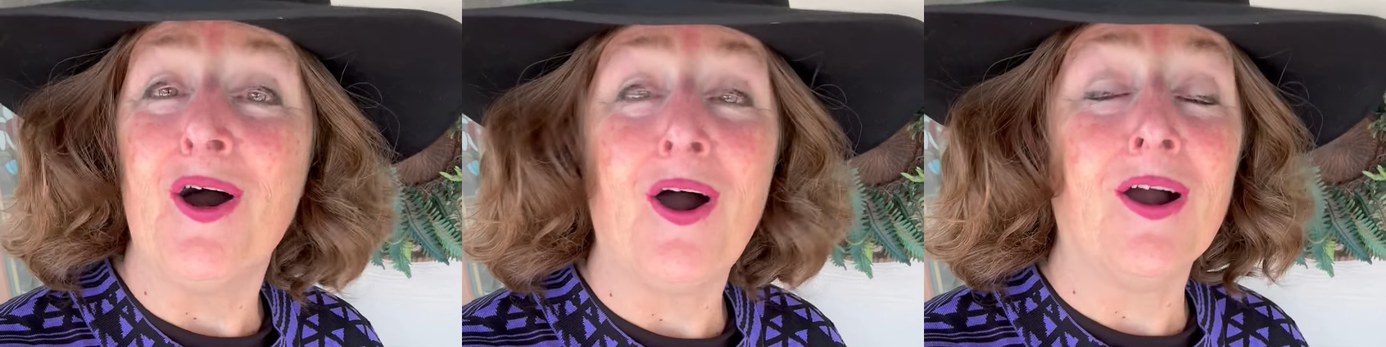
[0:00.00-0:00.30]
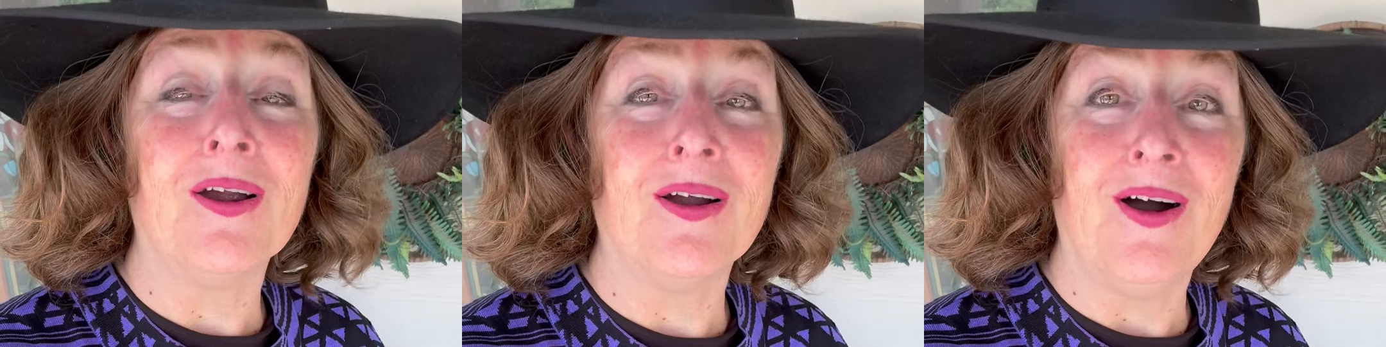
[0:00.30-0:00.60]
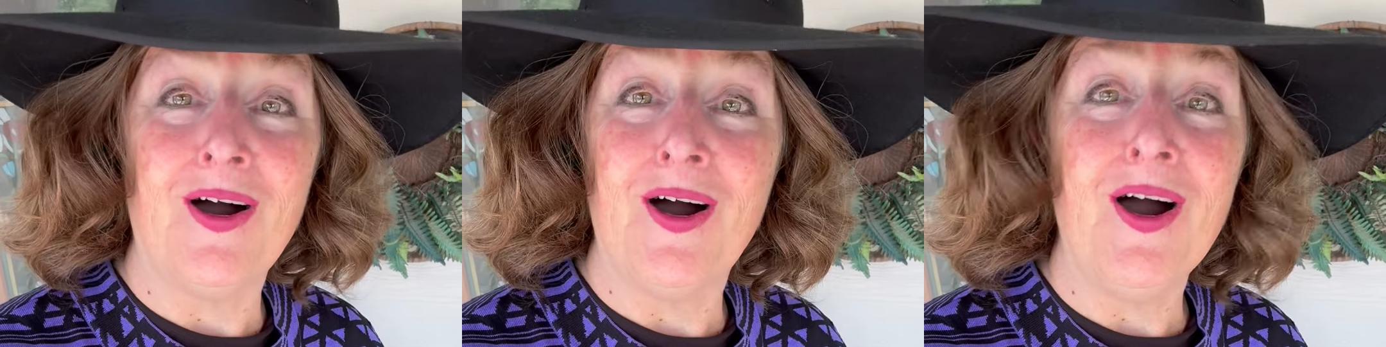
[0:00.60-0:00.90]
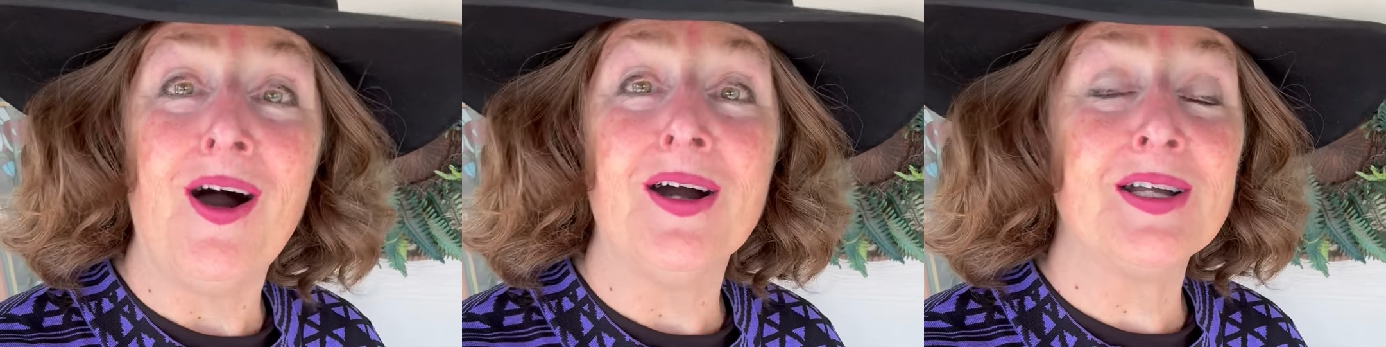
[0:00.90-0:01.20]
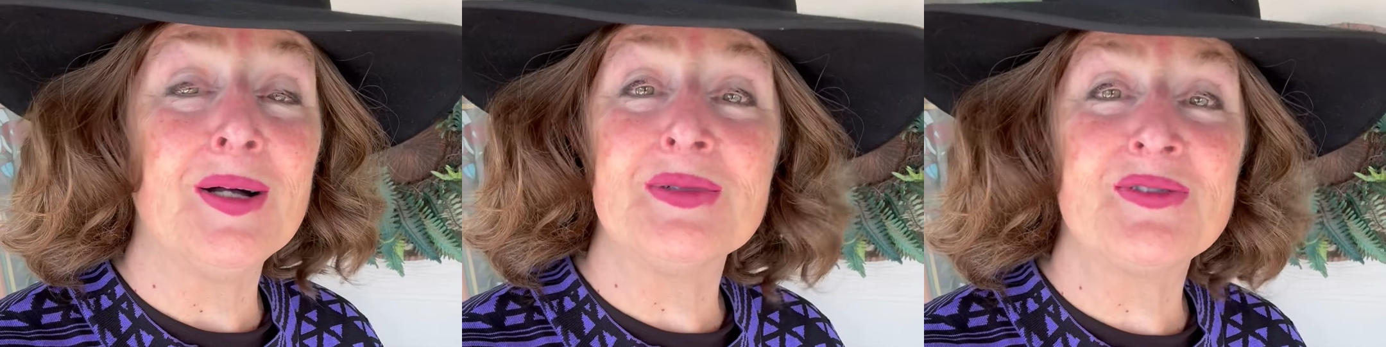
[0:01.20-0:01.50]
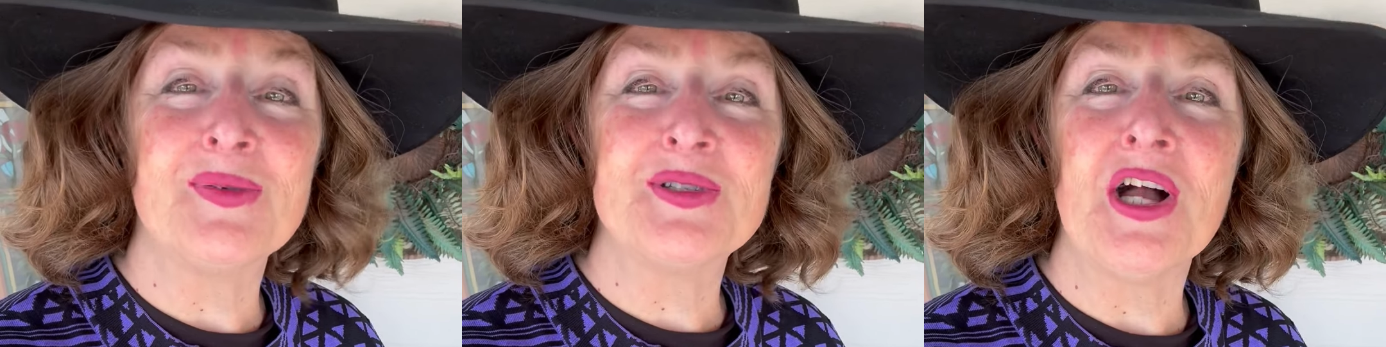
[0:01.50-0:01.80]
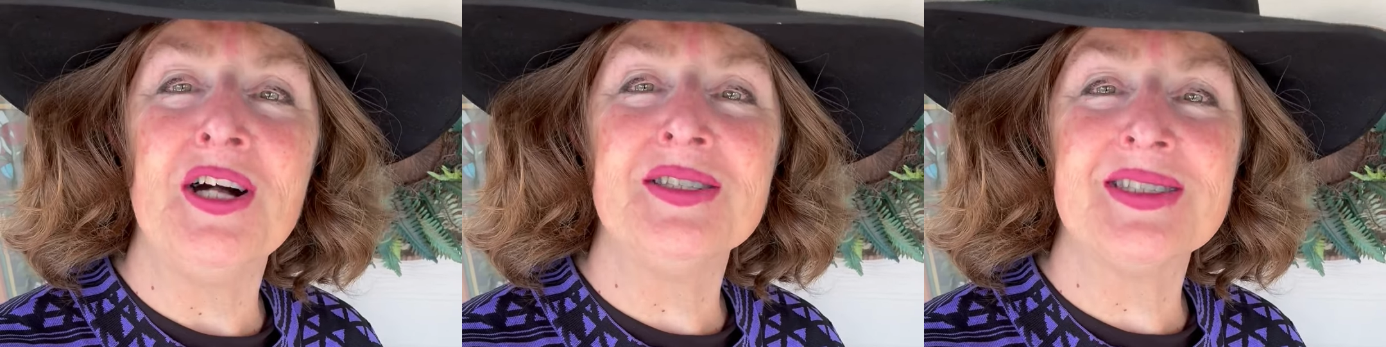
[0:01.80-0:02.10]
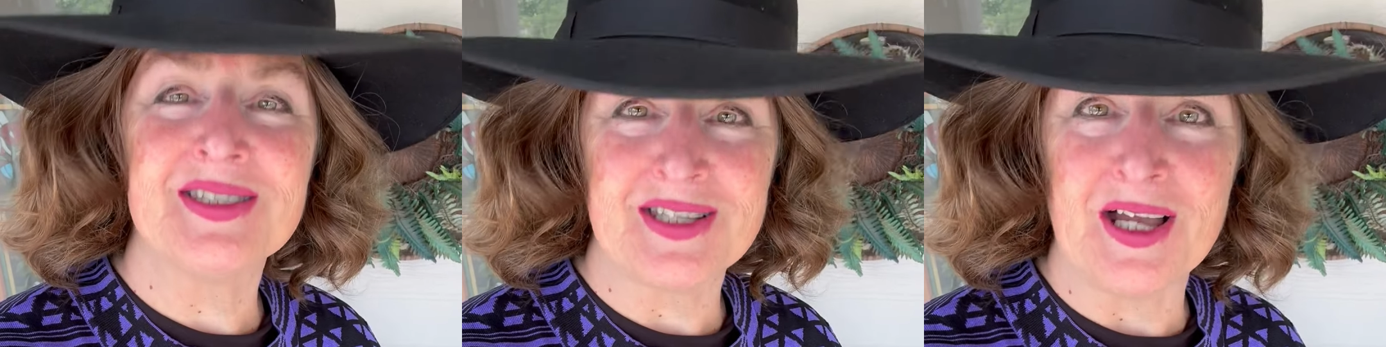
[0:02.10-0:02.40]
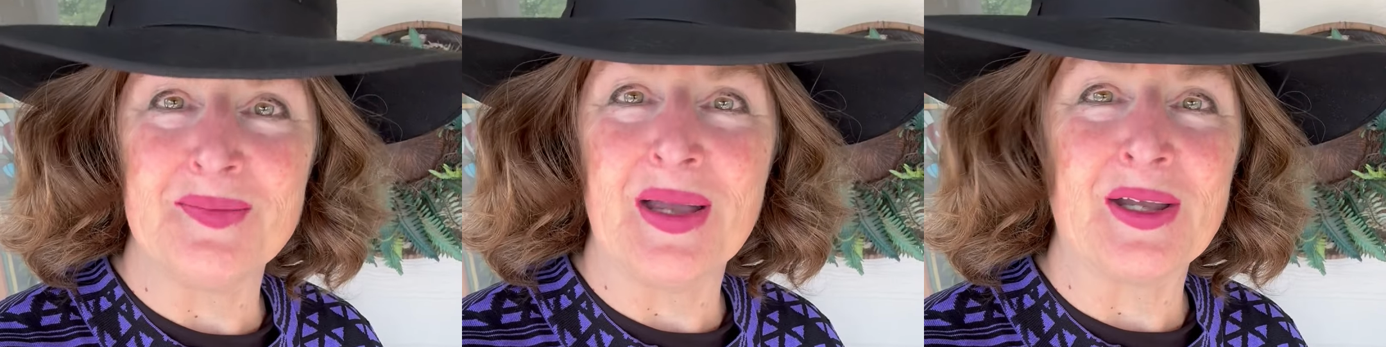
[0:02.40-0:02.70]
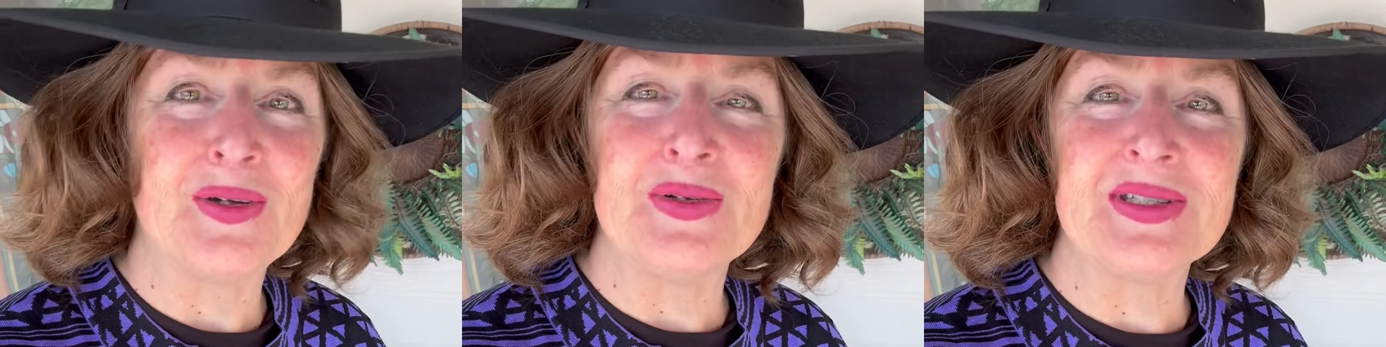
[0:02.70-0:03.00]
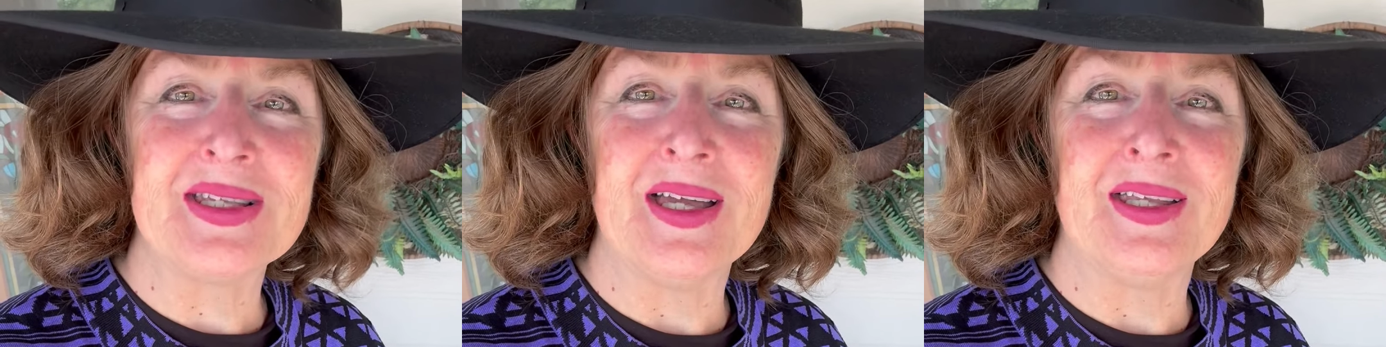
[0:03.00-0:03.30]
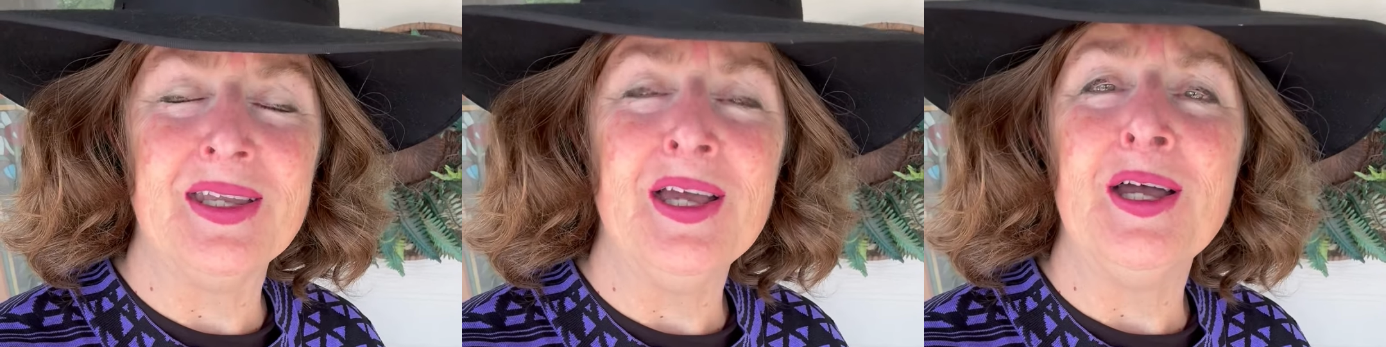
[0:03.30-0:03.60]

Our aha comes from John Steinbeck, who said,